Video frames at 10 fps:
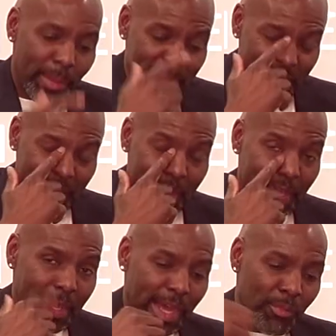I'm sitting
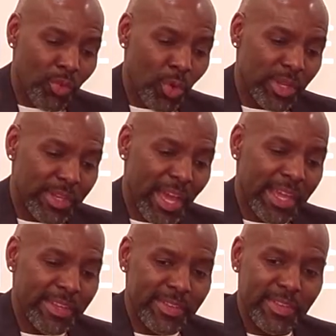there, I'm rolling
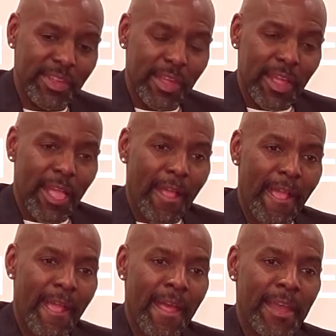dice,
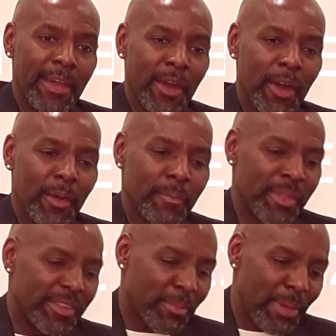and
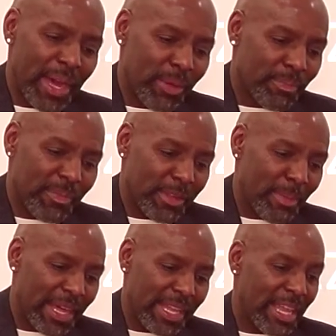there's about
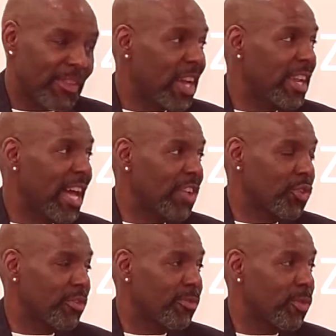$1,100
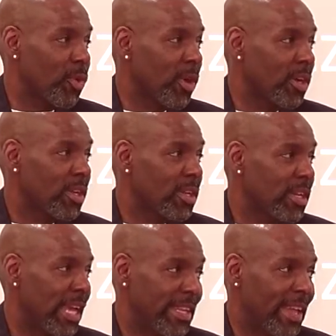on the floor.
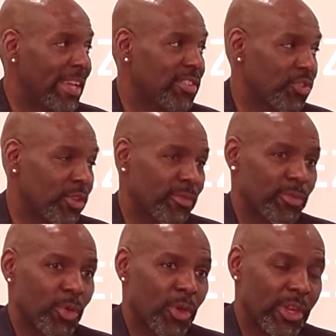Dice is on the
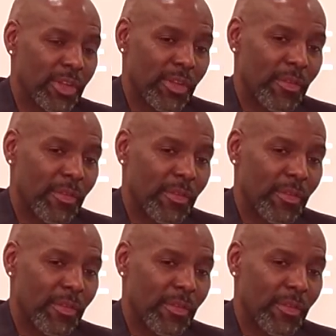floor.